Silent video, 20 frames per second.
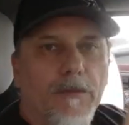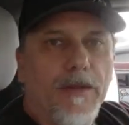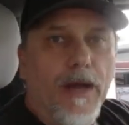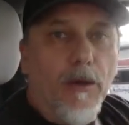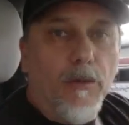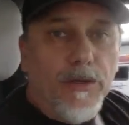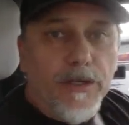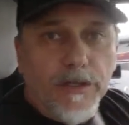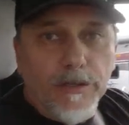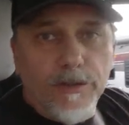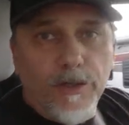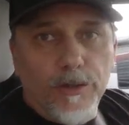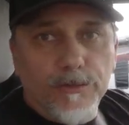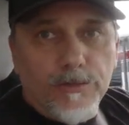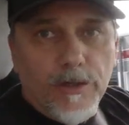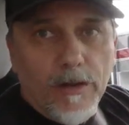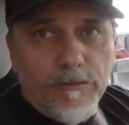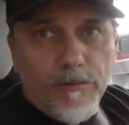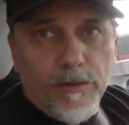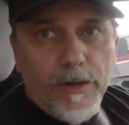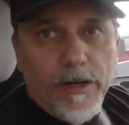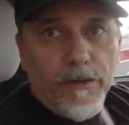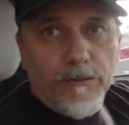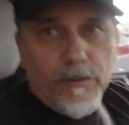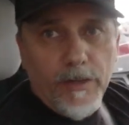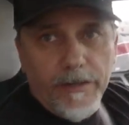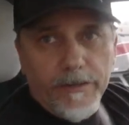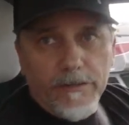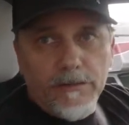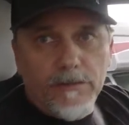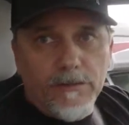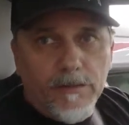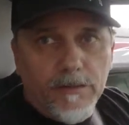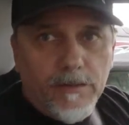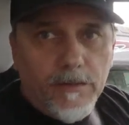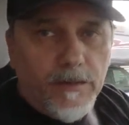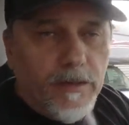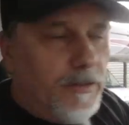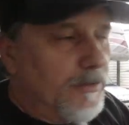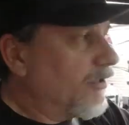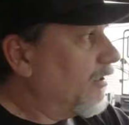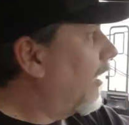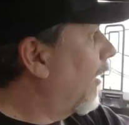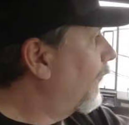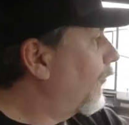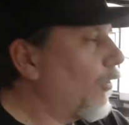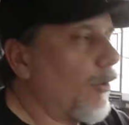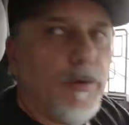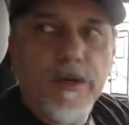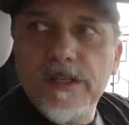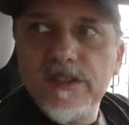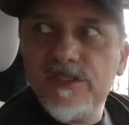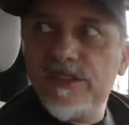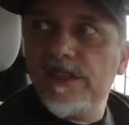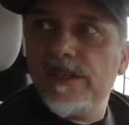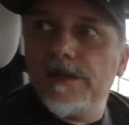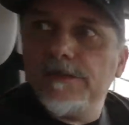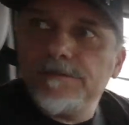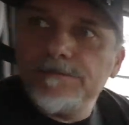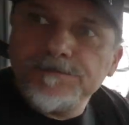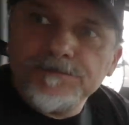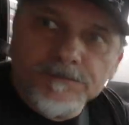Now we're gonna go drive around, right? Right. Let's see how far we can see it.